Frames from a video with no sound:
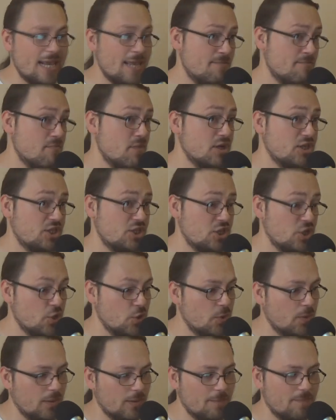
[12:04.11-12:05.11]
in
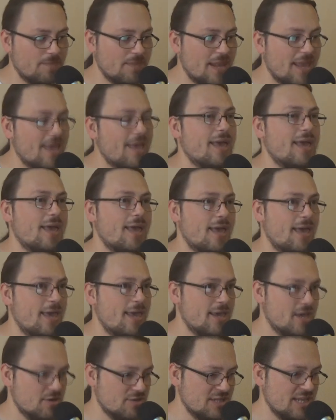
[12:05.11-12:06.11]
Mosul.
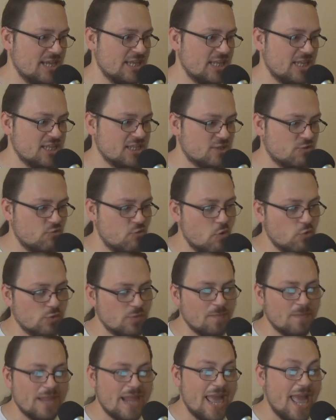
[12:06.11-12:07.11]
And goes like this, quote,